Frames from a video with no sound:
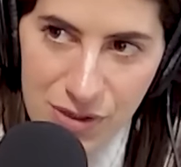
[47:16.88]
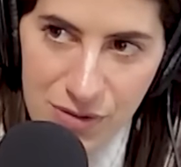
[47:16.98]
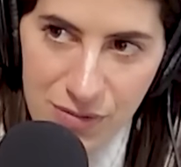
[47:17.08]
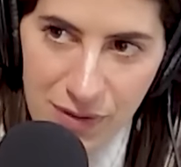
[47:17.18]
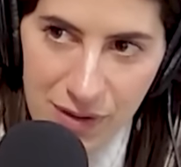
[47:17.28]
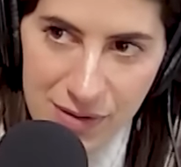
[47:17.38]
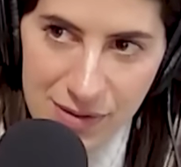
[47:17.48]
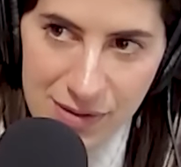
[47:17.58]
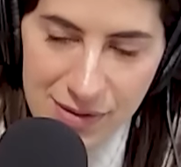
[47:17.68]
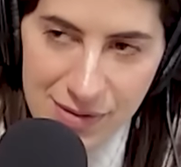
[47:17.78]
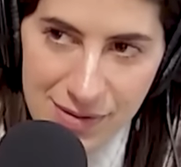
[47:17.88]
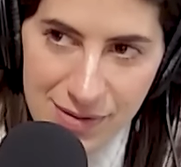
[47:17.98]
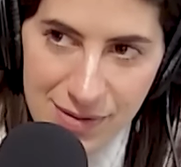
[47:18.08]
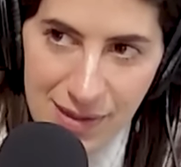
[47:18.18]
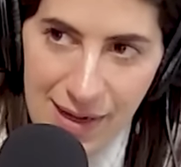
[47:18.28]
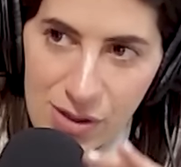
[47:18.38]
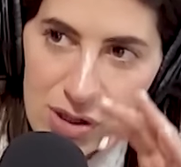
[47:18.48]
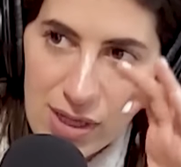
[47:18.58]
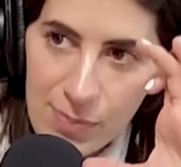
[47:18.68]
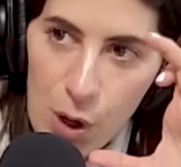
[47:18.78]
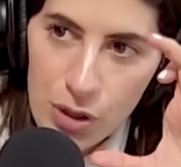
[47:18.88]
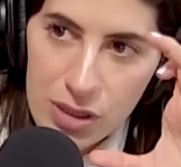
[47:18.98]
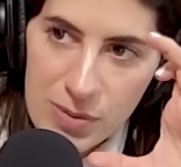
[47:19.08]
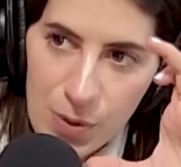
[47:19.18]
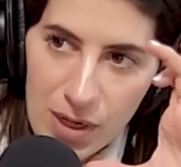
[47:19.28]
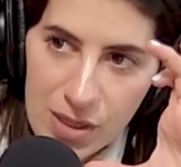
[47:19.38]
you filled? I I just like Poland Spring.